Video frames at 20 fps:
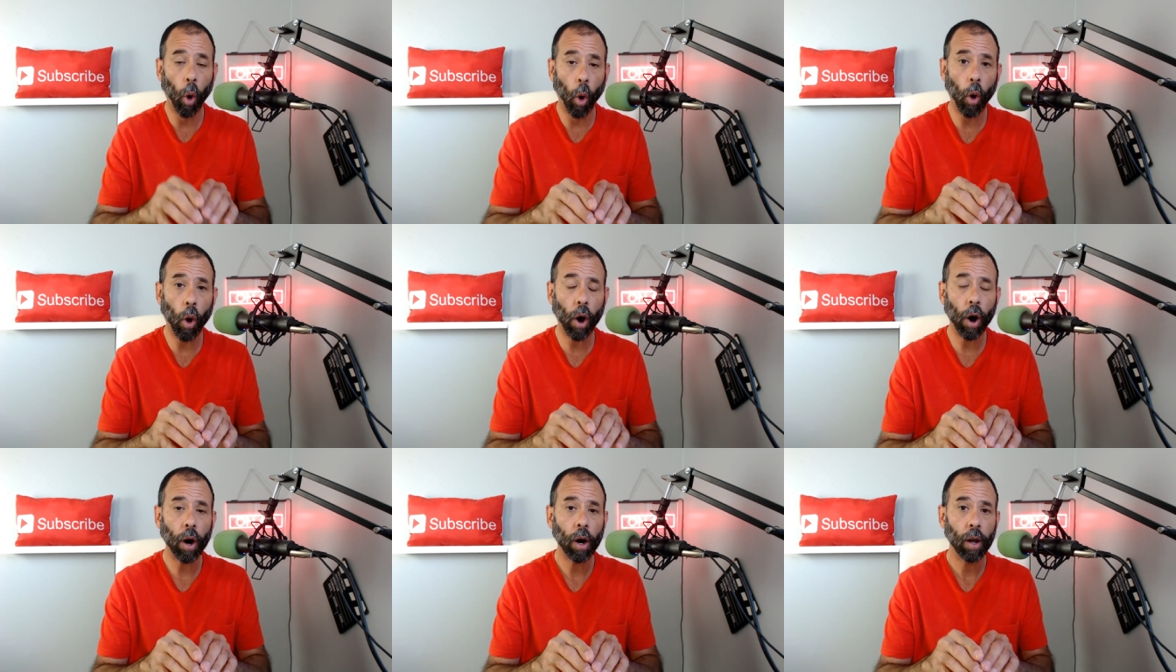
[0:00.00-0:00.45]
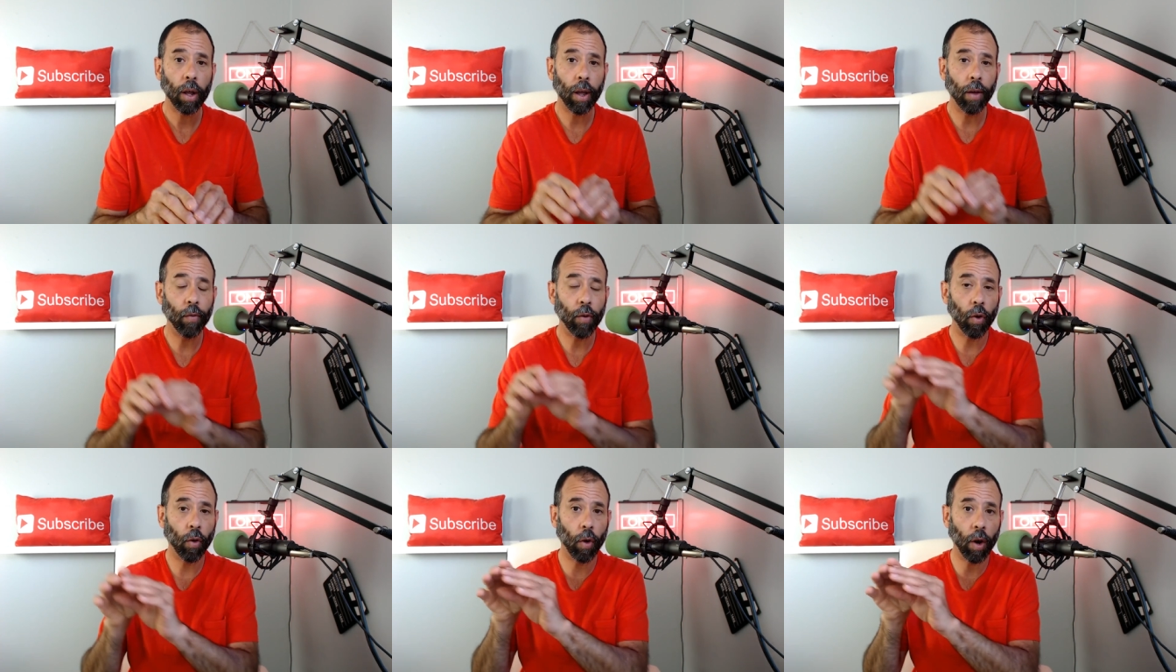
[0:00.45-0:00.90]
or
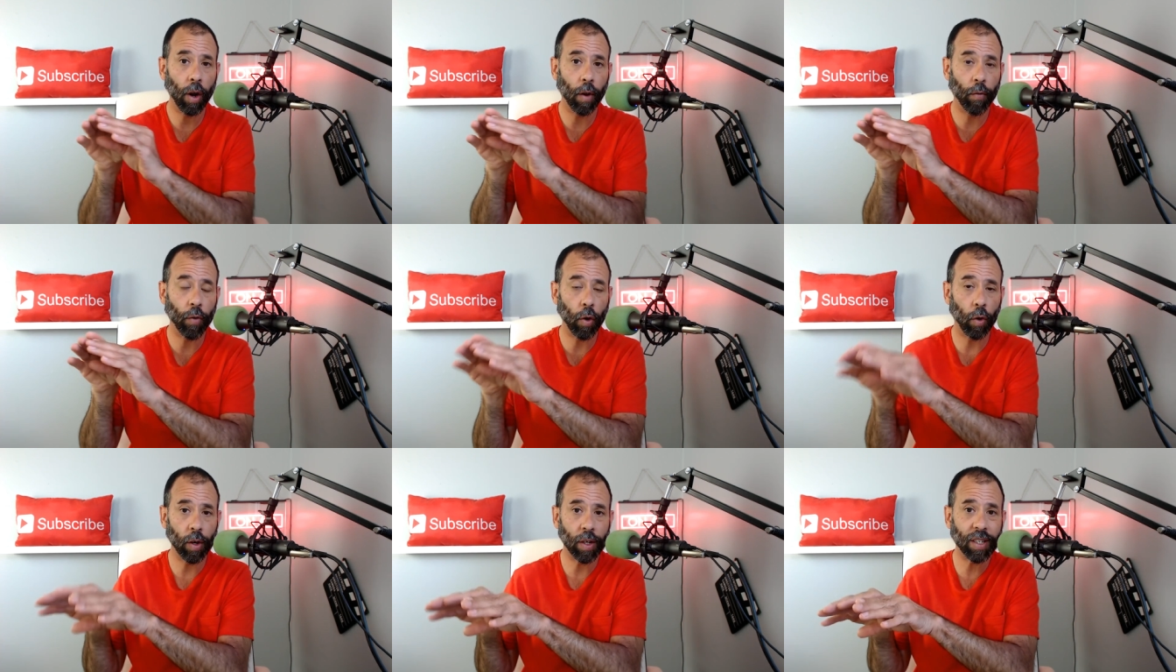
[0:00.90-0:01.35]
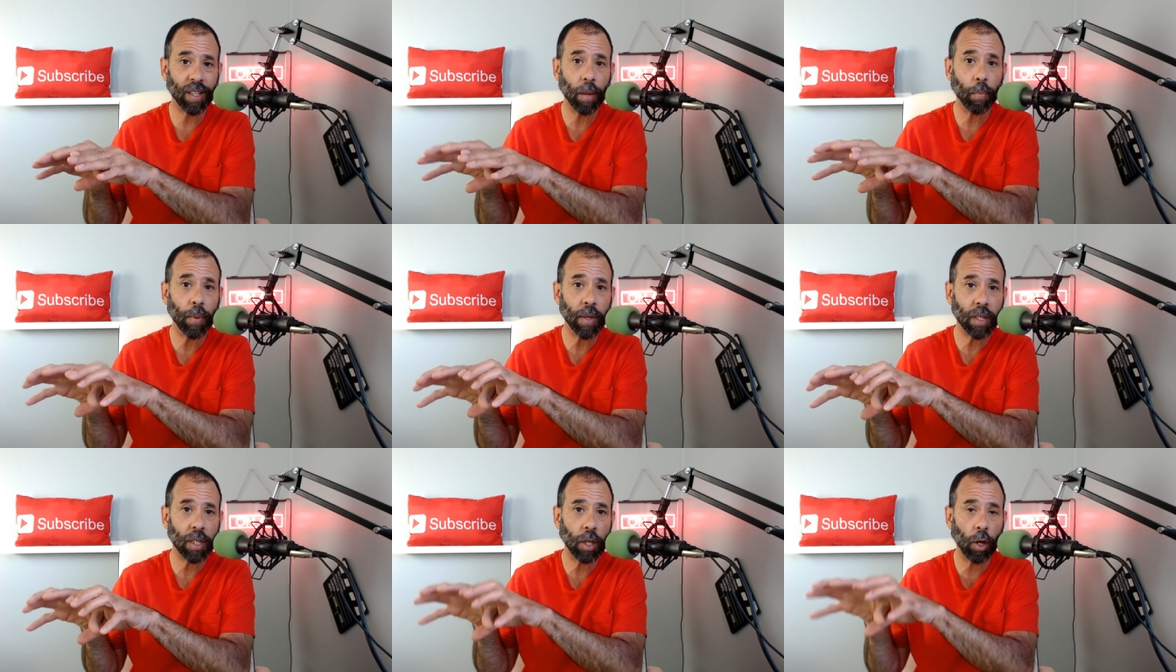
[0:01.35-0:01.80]
if you're if you're a
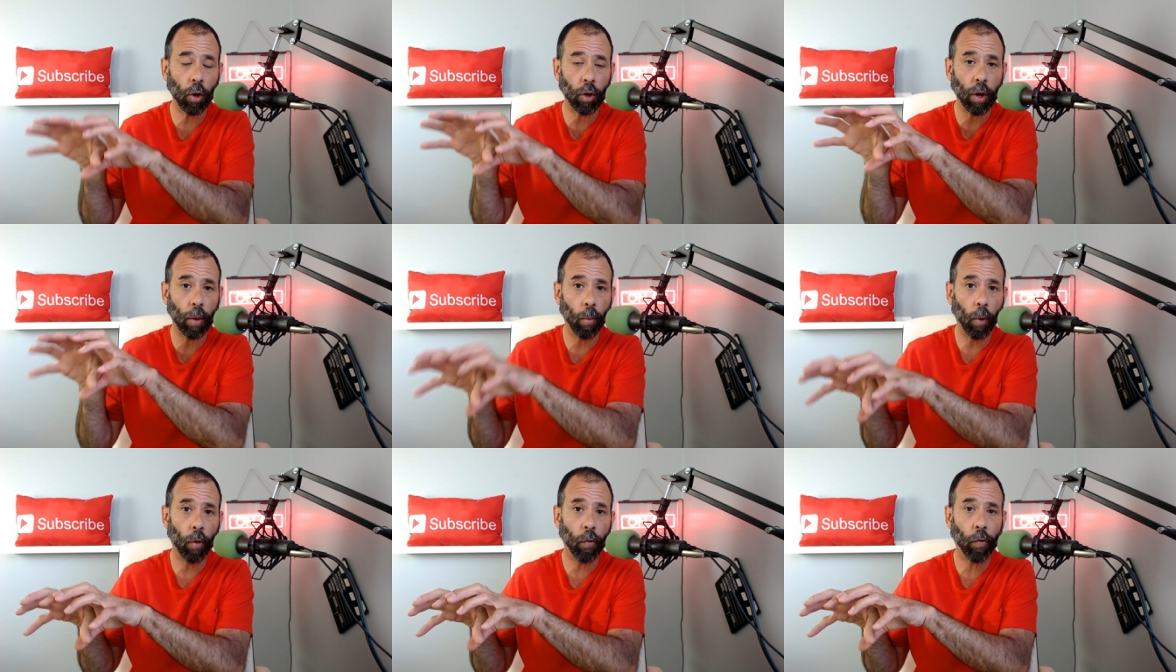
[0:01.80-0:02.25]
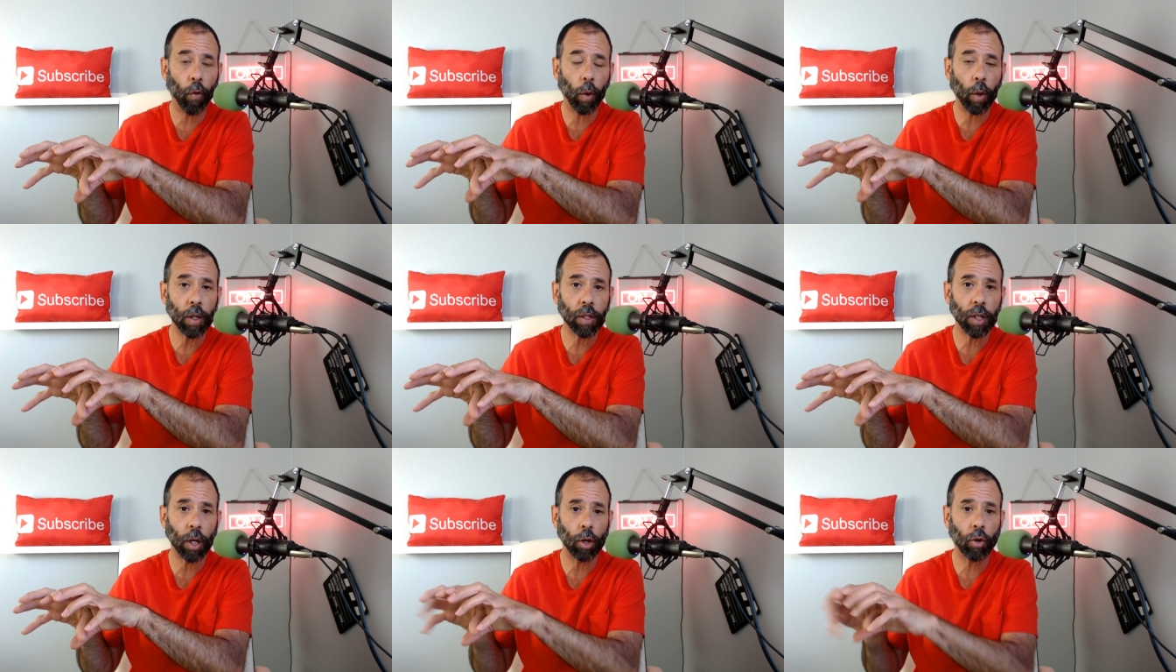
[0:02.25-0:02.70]
CPCO, they're more
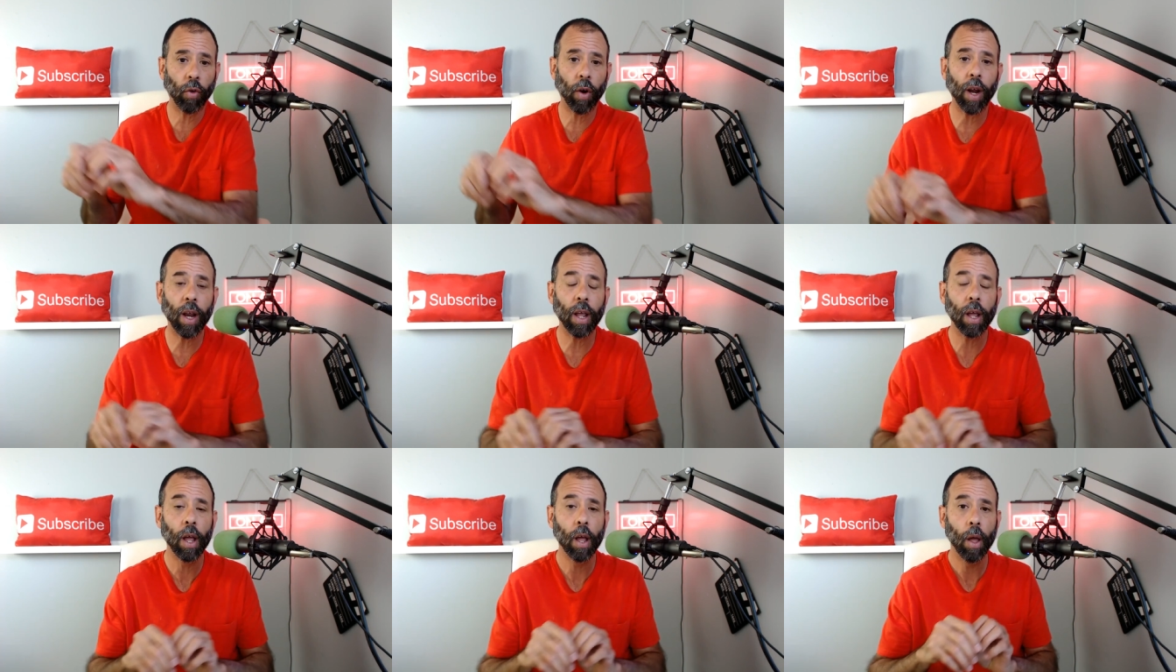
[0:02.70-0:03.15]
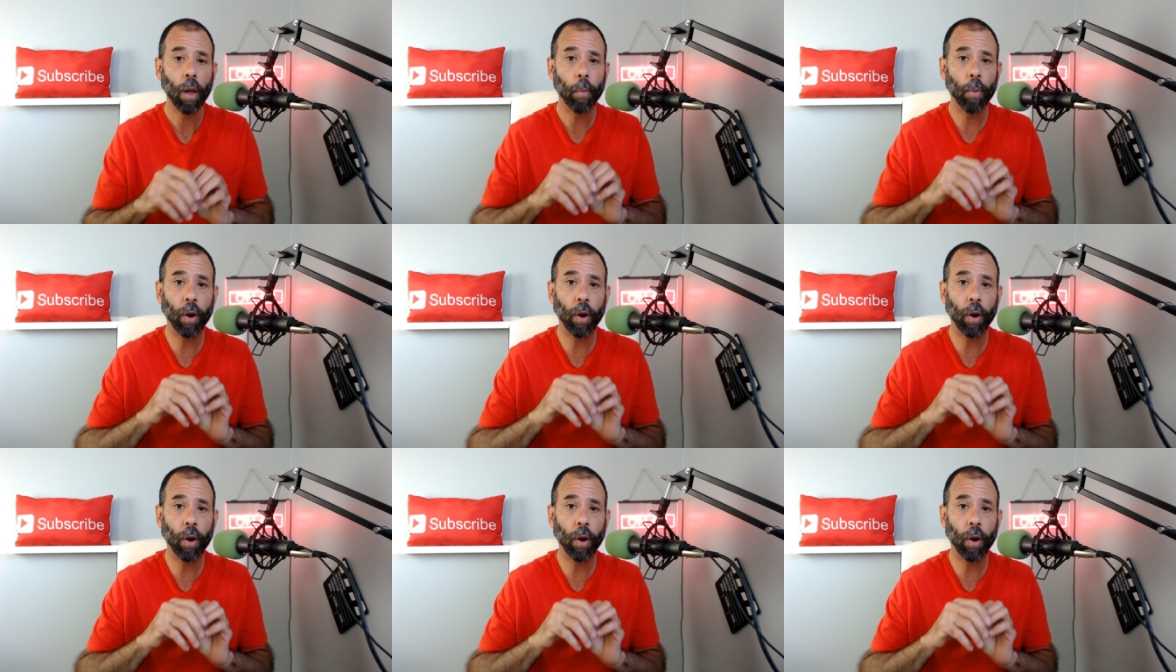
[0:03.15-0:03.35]
focused on training.